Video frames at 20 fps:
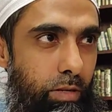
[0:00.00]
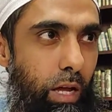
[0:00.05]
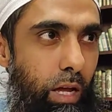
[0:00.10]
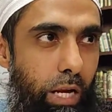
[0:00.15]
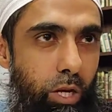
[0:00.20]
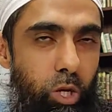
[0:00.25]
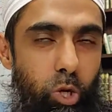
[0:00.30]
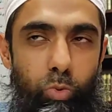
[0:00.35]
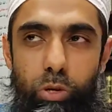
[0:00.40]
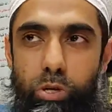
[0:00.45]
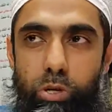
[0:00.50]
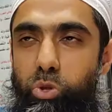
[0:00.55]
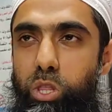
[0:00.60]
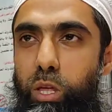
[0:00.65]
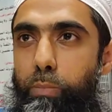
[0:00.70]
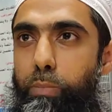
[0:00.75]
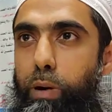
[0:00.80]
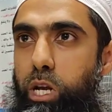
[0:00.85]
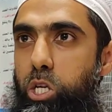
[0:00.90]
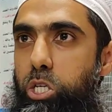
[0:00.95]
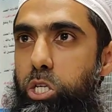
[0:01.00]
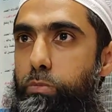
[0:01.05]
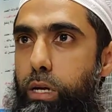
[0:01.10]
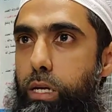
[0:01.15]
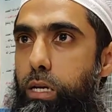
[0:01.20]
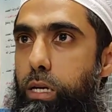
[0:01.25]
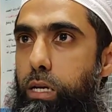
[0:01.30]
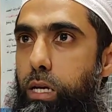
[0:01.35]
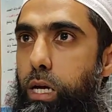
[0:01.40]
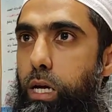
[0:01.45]
and you will do the
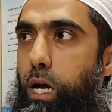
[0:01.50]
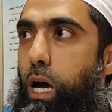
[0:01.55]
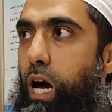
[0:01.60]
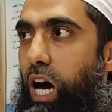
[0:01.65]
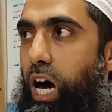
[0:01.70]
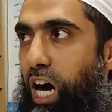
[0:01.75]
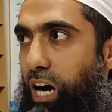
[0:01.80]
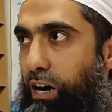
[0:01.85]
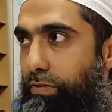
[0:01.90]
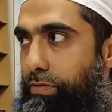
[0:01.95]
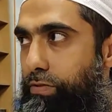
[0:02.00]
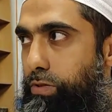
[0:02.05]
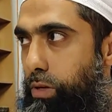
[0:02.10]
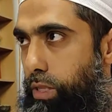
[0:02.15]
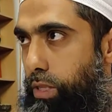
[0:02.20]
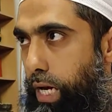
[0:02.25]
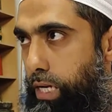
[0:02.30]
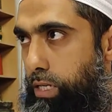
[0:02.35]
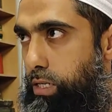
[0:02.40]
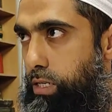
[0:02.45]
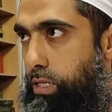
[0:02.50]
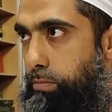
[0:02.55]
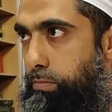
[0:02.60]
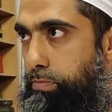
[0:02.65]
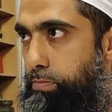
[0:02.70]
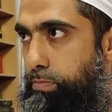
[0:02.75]
punishment after that.